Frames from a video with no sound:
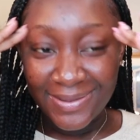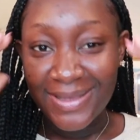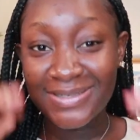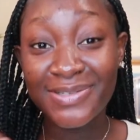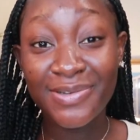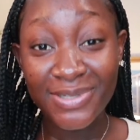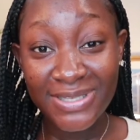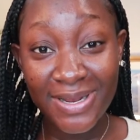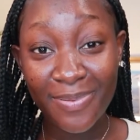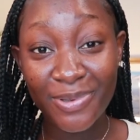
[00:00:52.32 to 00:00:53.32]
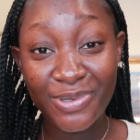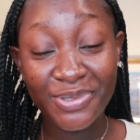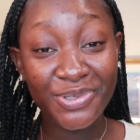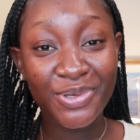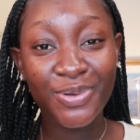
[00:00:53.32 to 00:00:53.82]
I just looked it up on
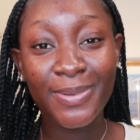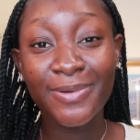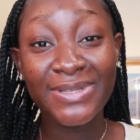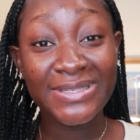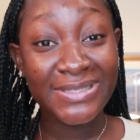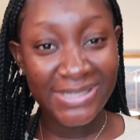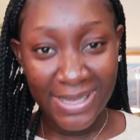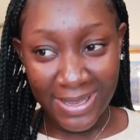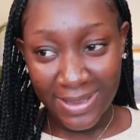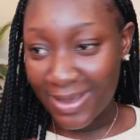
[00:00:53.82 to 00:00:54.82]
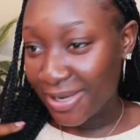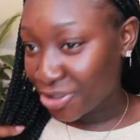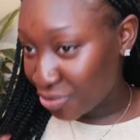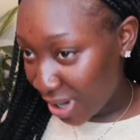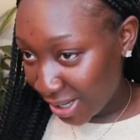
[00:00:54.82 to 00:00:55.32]
YouTube. It was there. I
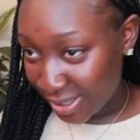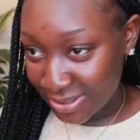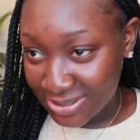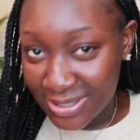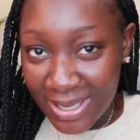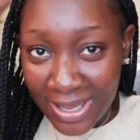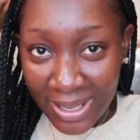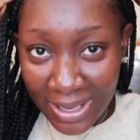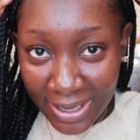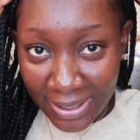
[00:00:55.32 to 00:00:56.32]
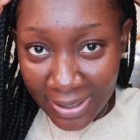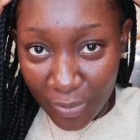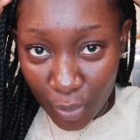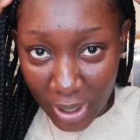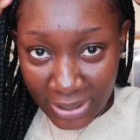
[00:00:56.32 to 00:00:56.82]
tried it and it
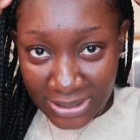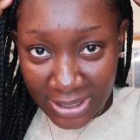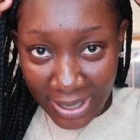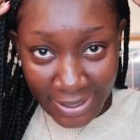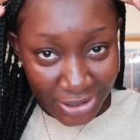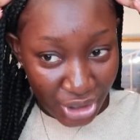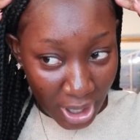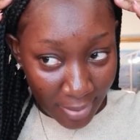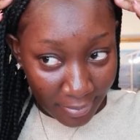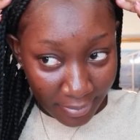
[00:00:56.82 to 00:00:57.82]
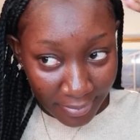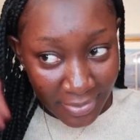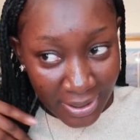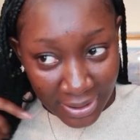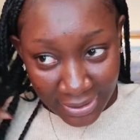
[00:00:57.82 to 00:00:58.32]
worked like a charm.
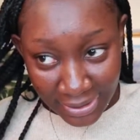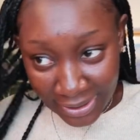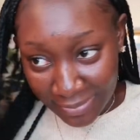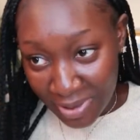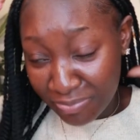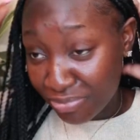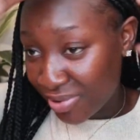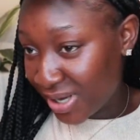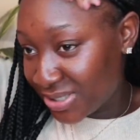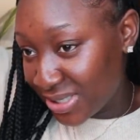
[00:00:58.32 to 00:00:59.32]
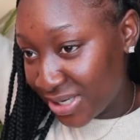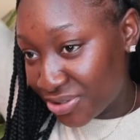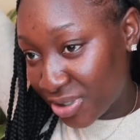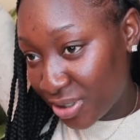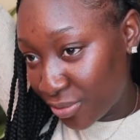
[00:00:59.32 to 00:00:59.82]
Like, my braids
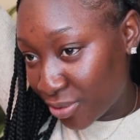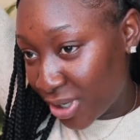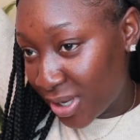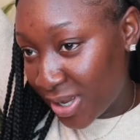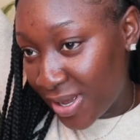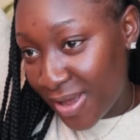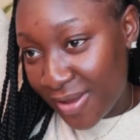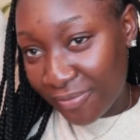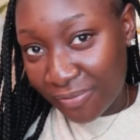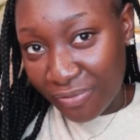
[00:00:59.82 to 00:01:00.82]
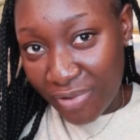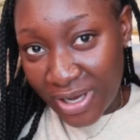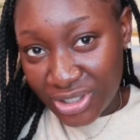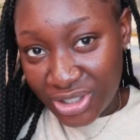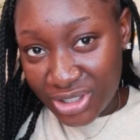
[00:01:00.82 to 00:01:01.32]
literally look
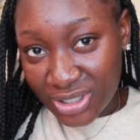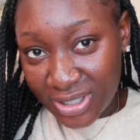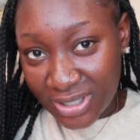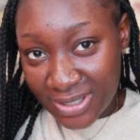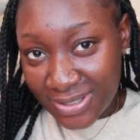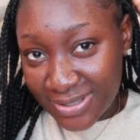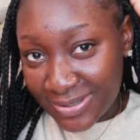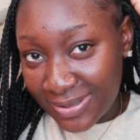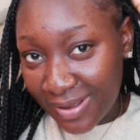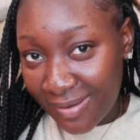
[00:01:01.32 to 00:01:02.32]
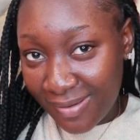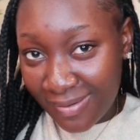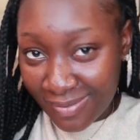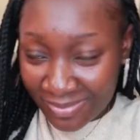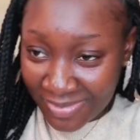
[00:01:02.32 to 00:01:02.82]
fresh.
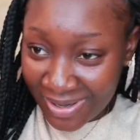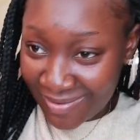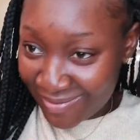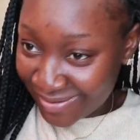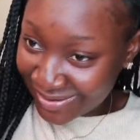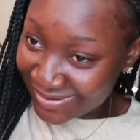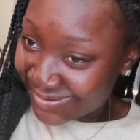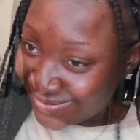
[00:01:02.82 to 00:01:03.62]
Oh my God.